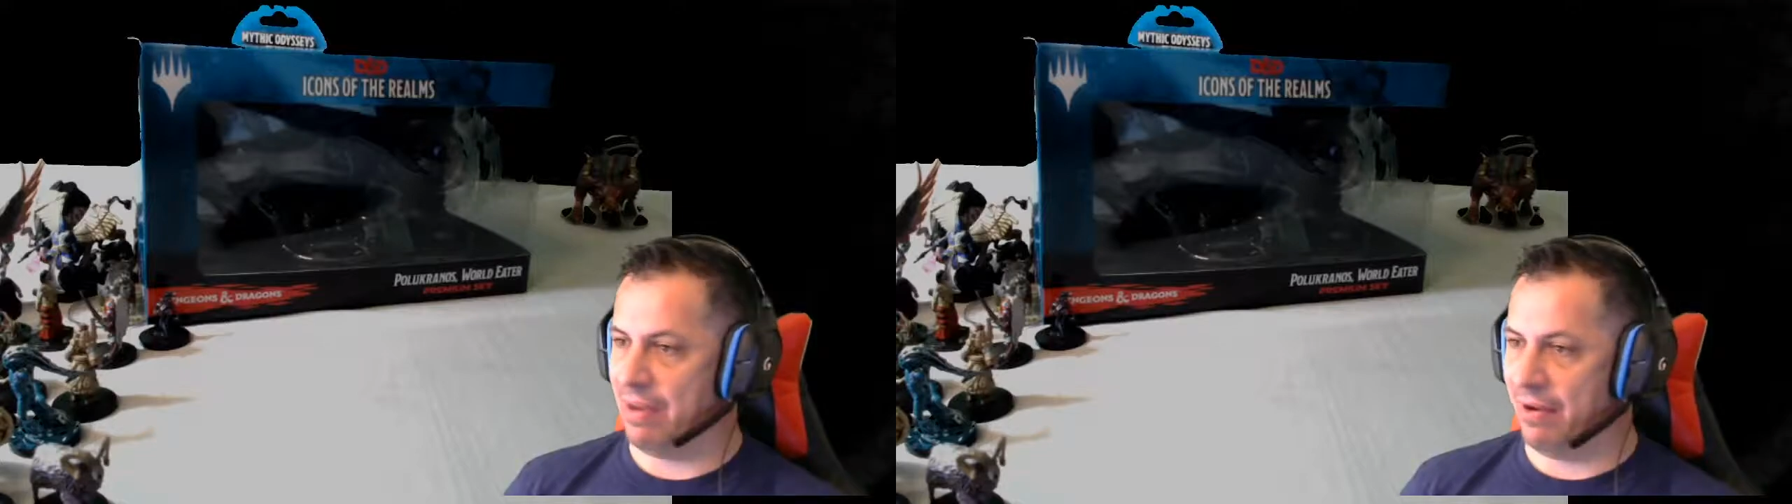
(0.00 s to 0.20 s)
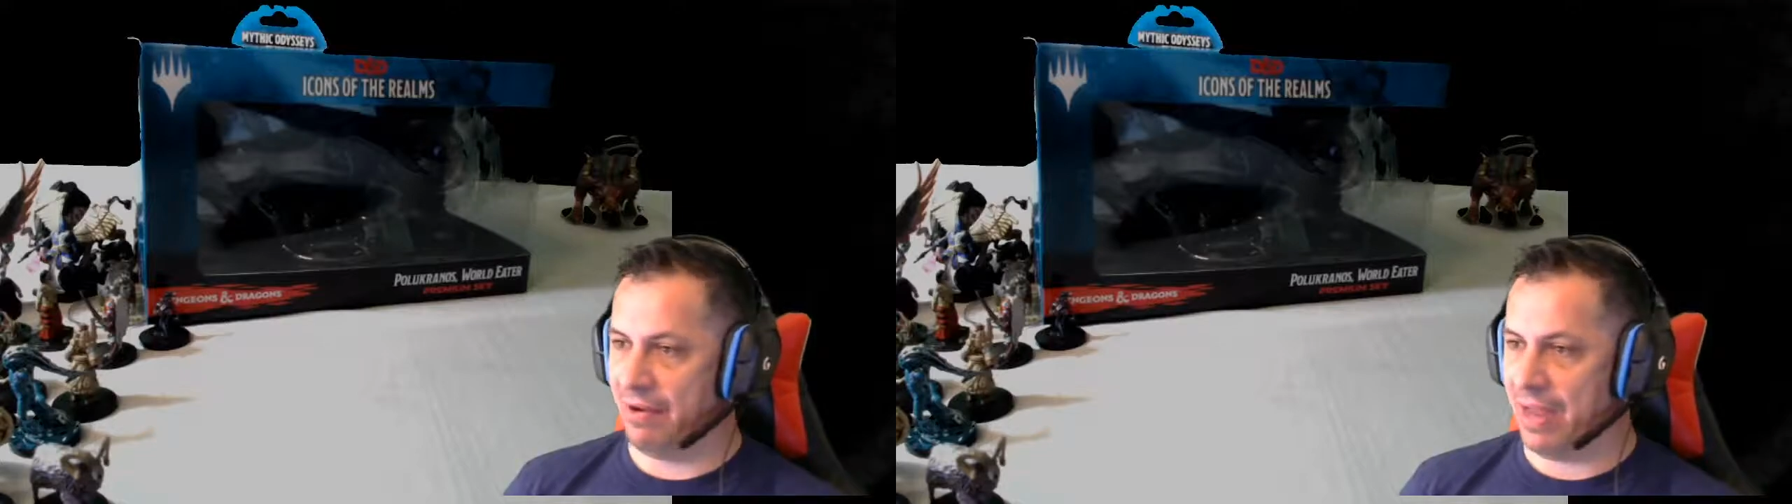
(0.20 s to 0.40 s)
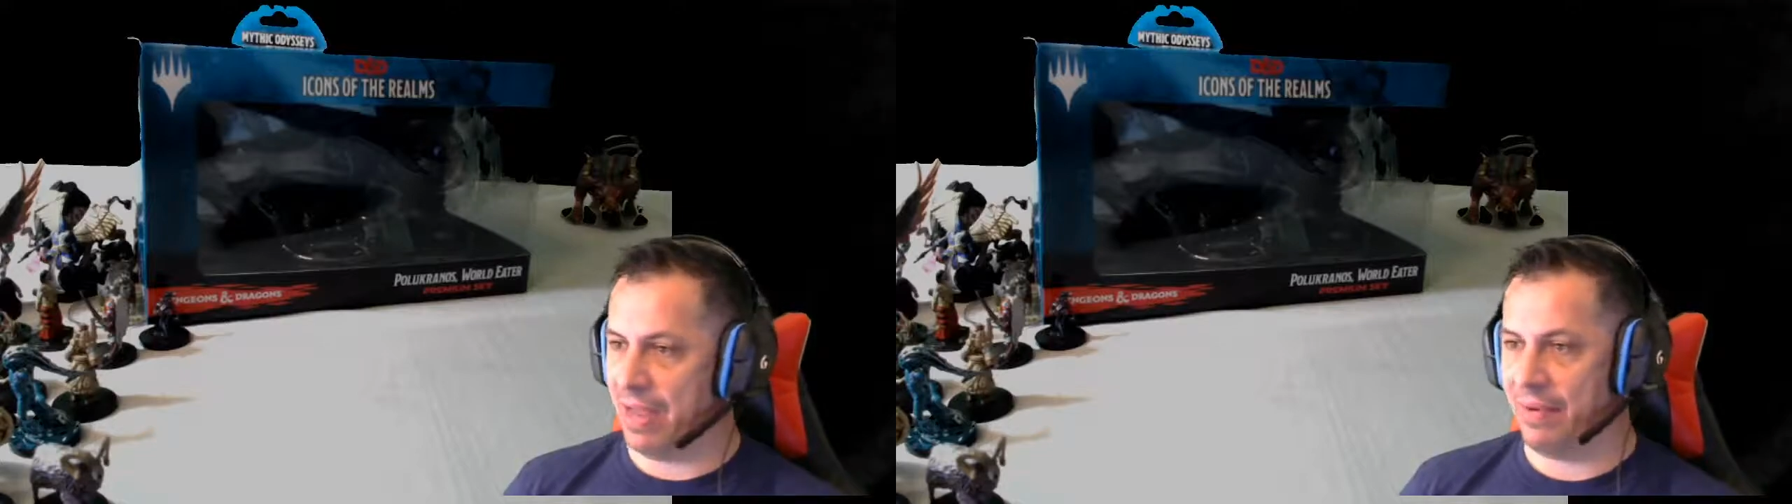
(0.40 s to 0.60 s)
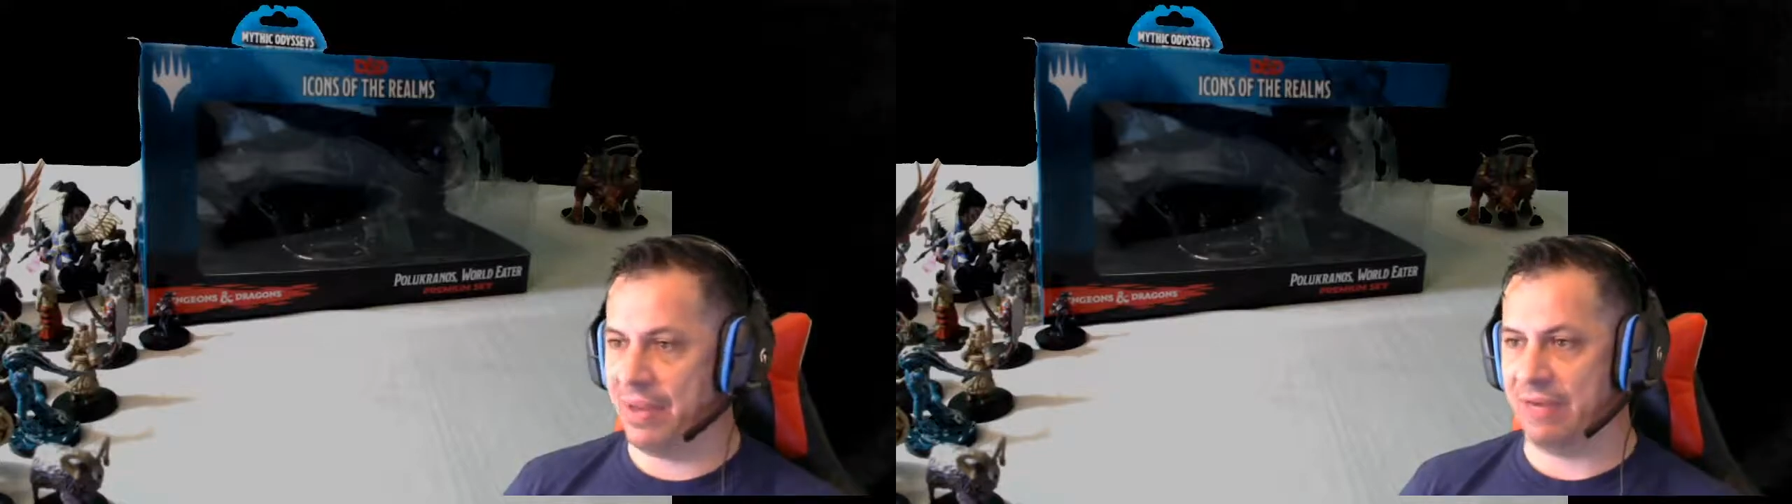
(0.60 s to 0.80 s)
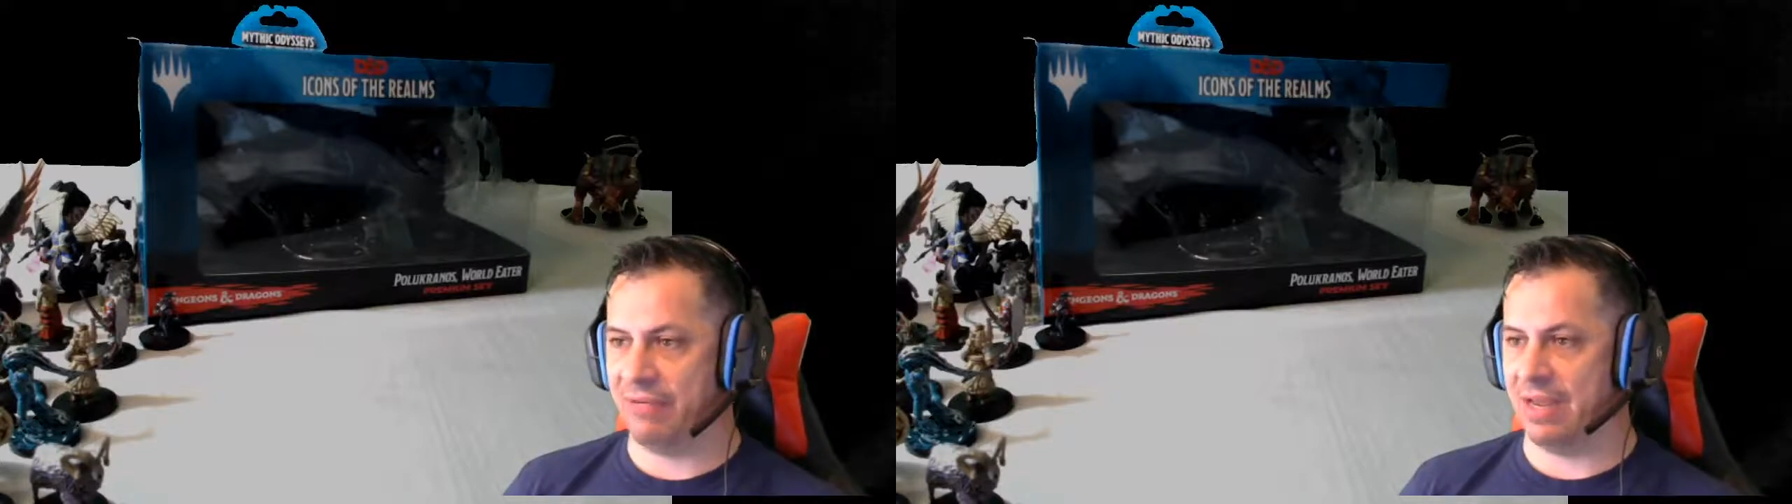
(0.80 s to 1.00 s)
I don't know how I
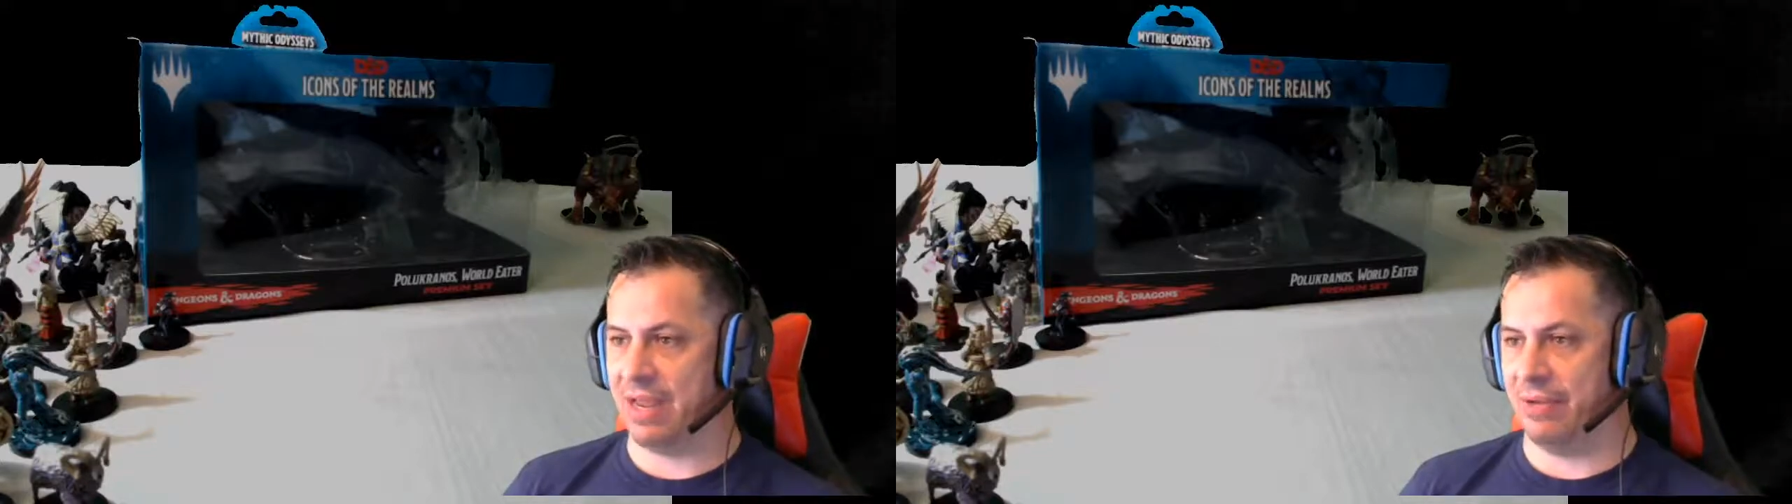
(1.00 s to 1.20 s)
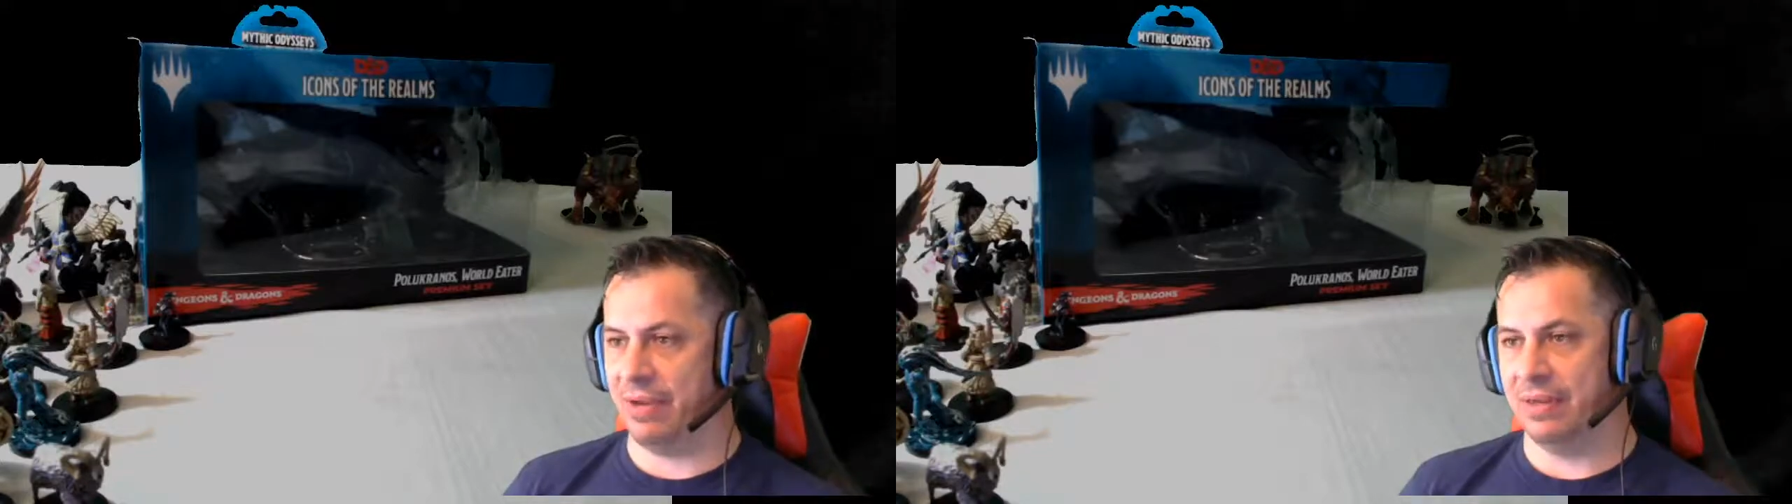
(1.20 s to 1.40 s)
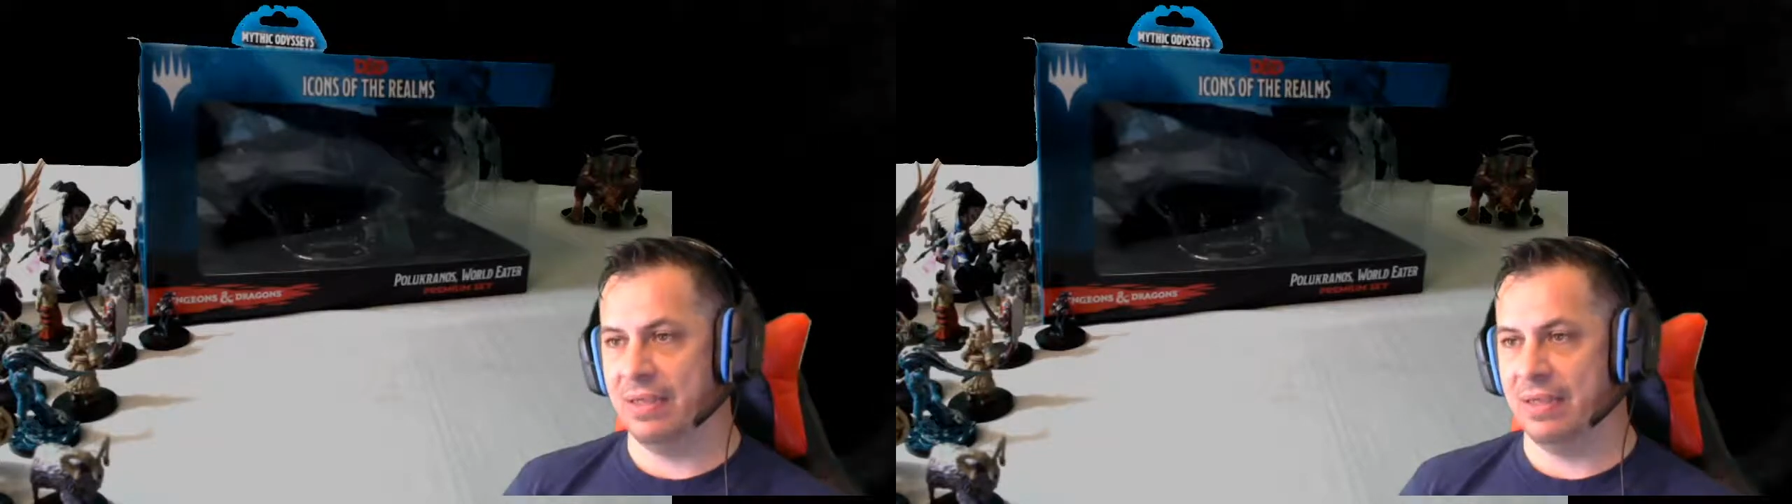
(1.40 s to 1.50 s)
never got one.